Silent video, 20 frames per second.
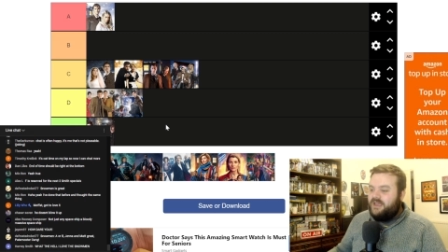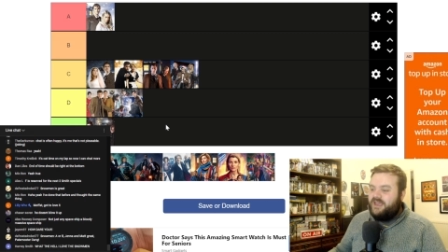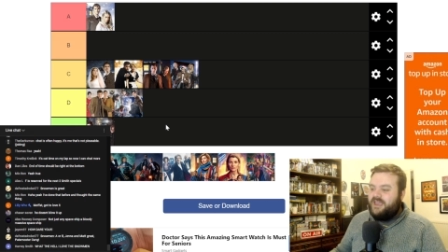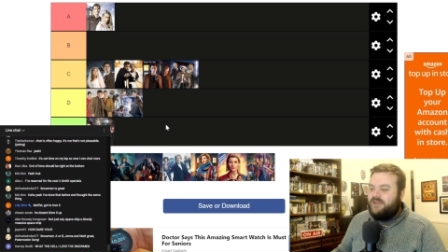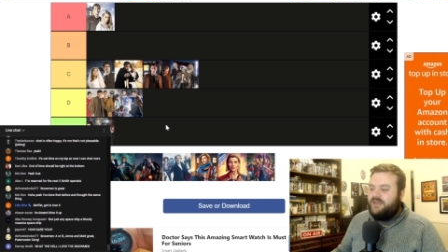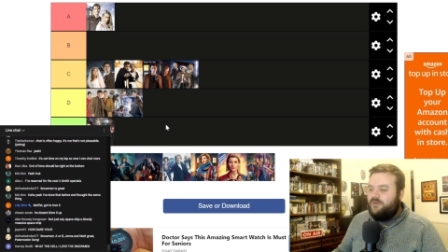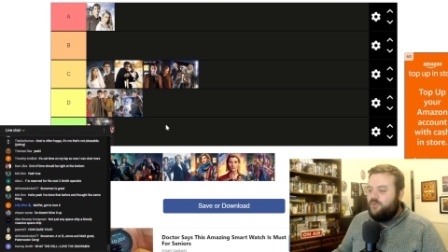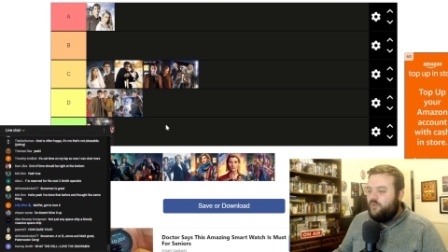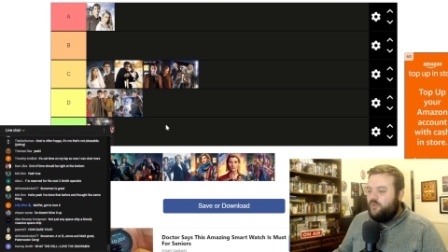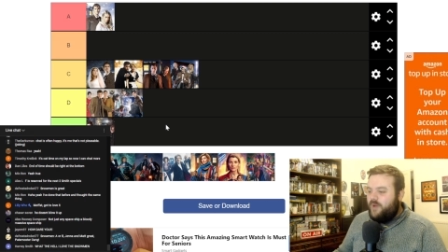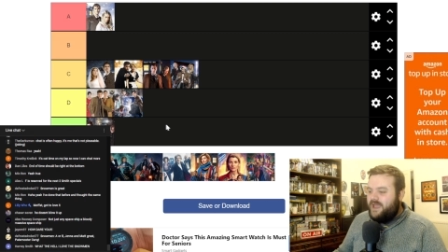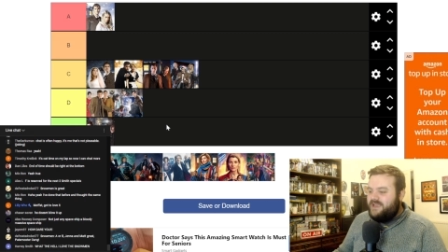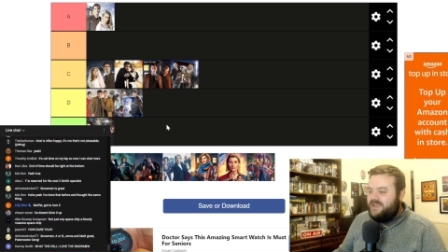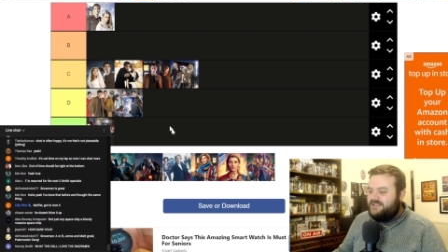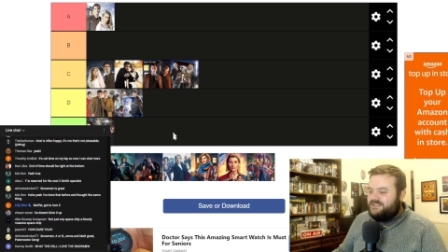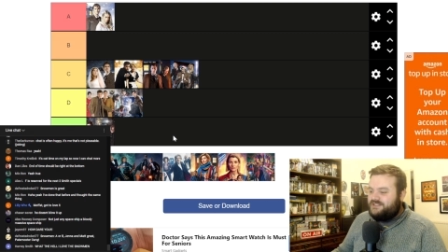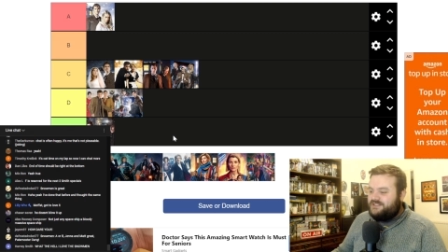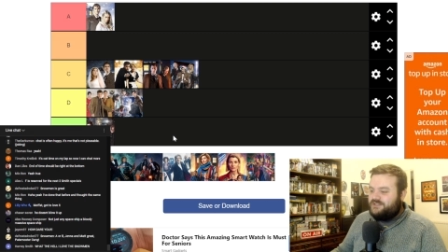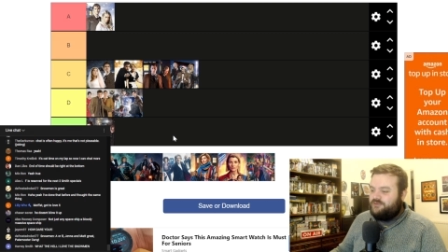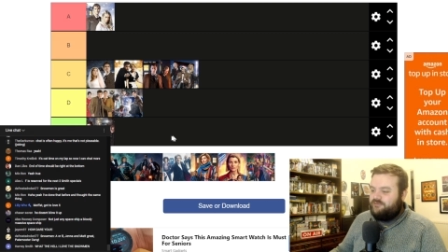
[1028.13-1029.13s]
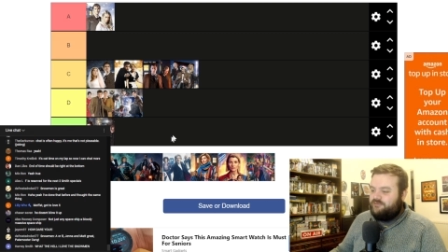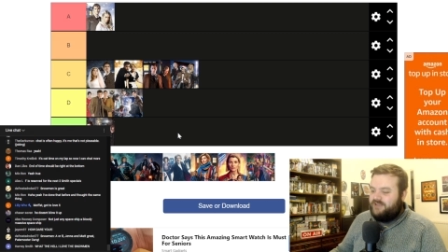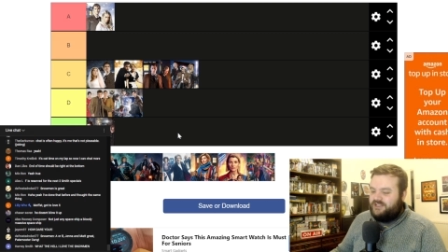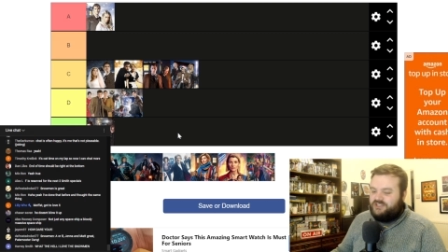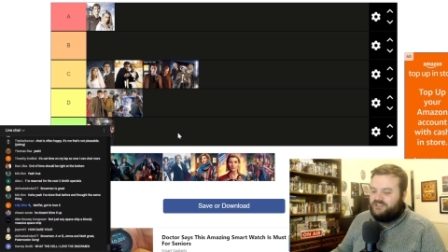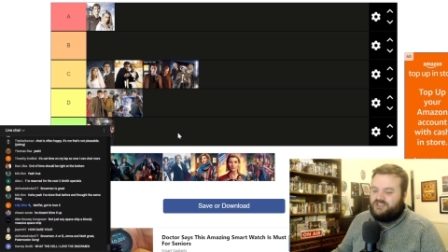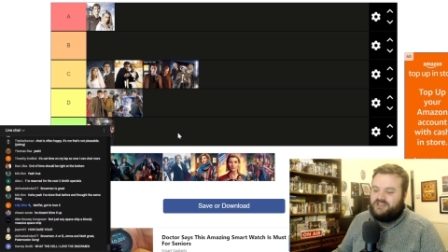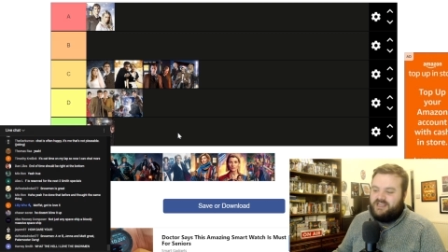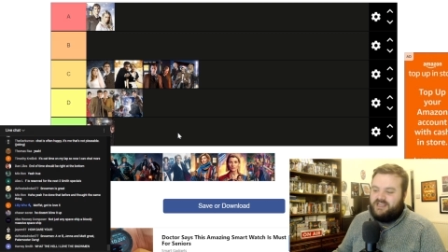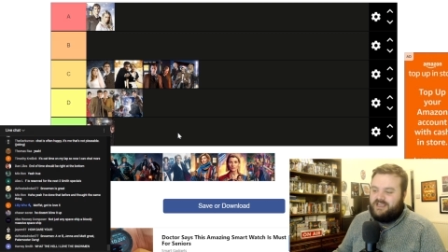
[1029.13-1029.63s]
It wastes
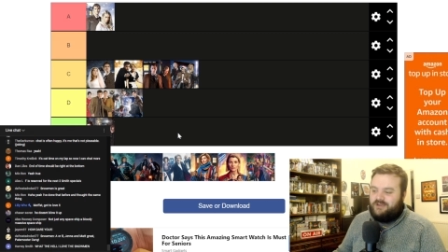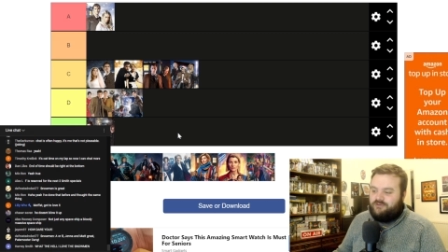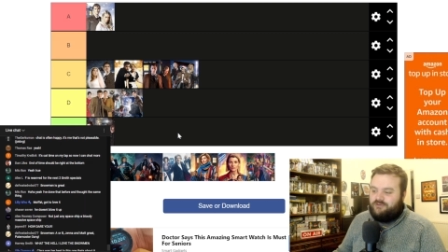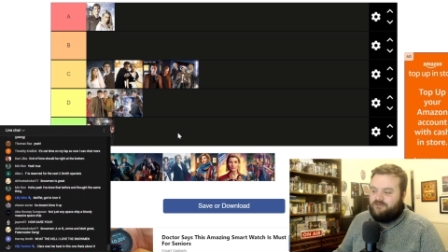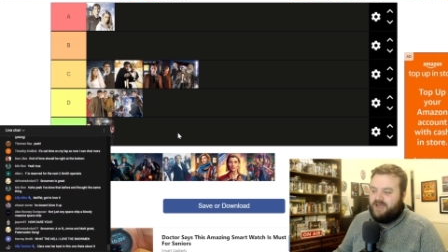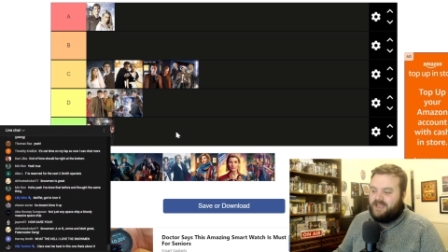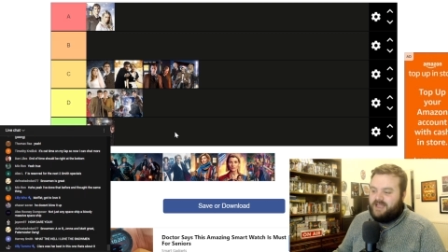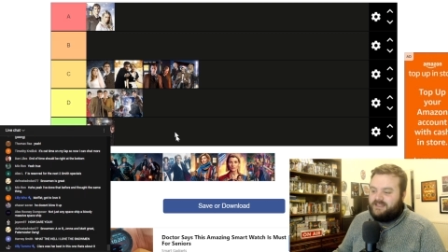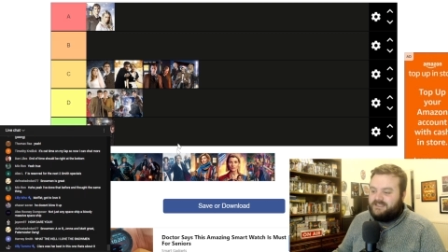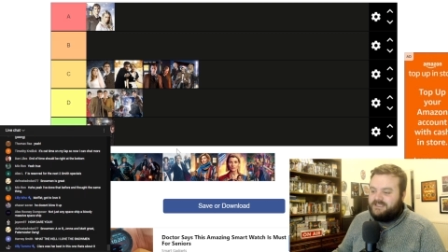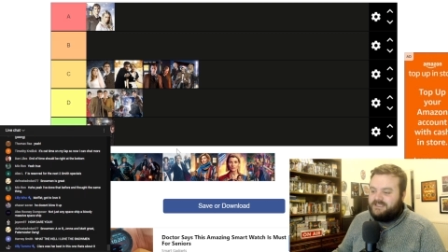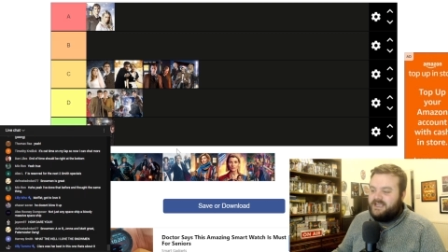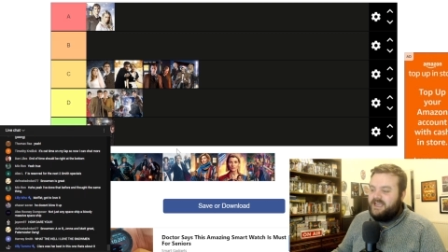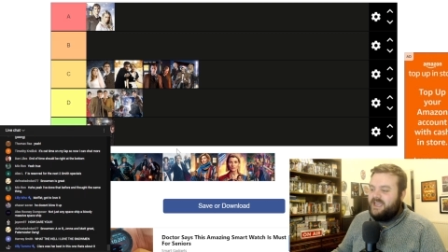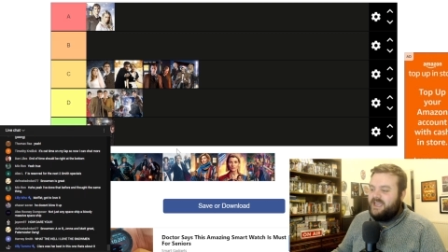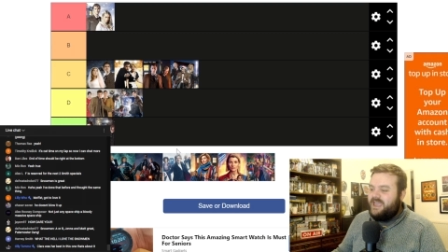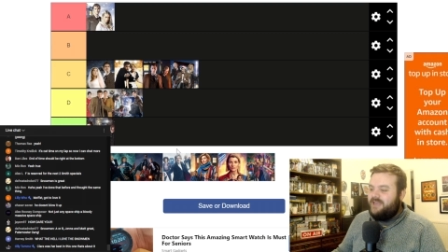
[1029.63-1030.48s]
Richard E. Grant.